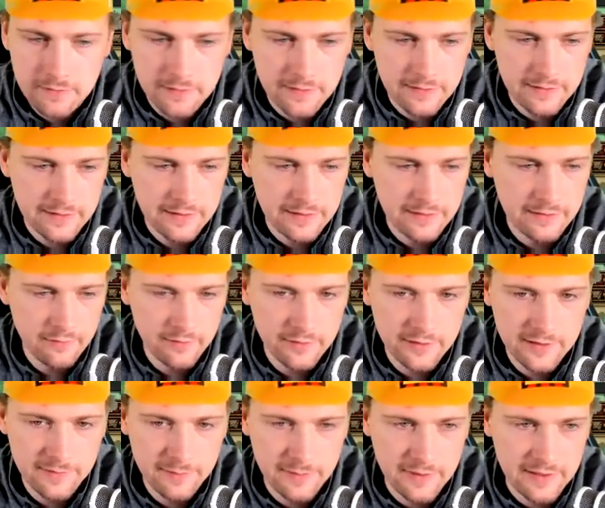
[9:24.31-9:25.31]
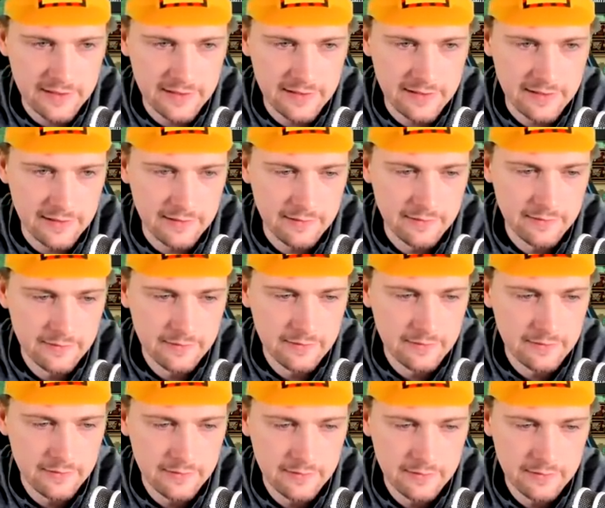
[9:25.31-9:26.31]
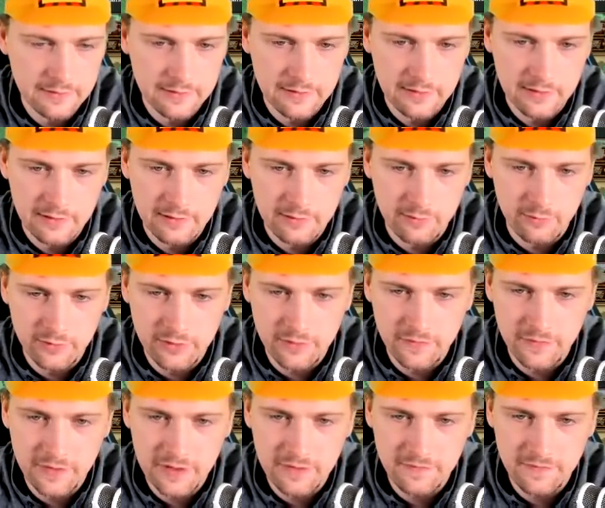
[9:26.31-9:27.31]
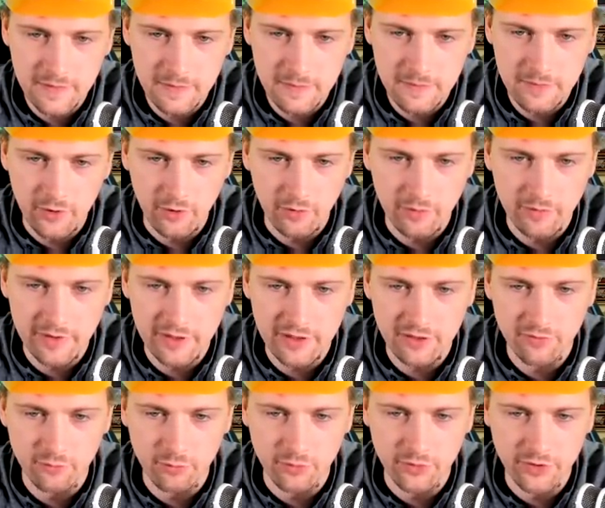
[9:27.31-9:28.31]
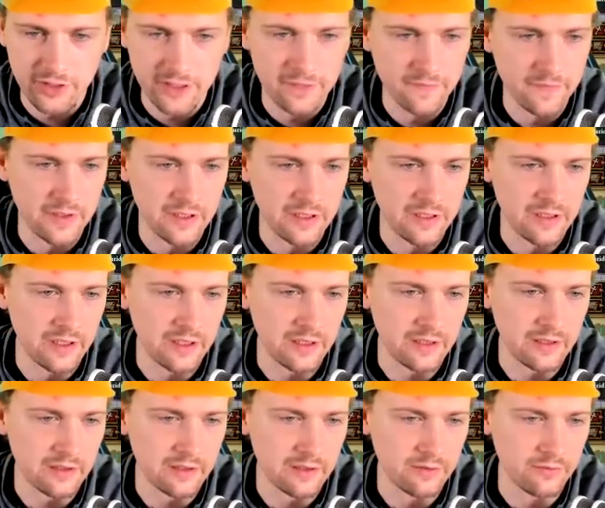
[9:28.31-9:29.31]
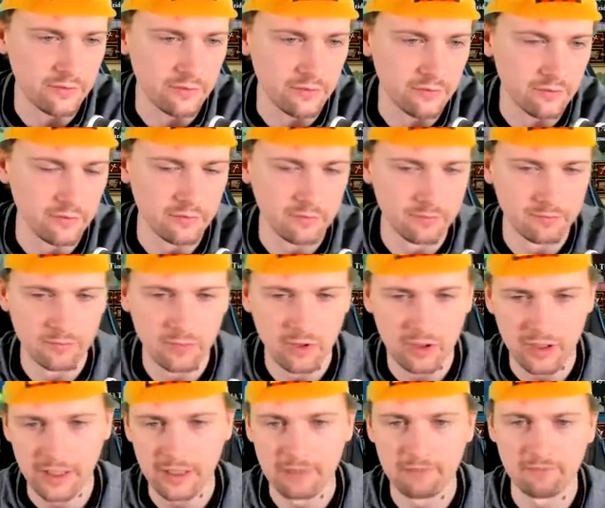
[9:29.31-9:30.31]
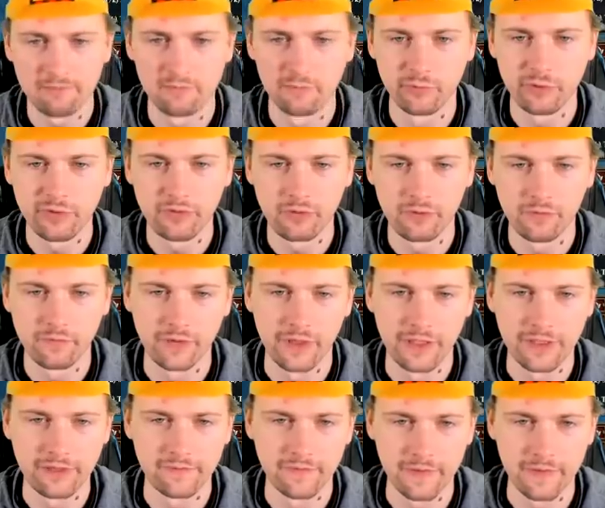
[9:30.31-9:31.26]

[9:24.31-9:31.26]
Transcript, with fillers: let's kill this peace deal. What if we give them... no, they don't want anything in Kuyun loan. Okay, we will fight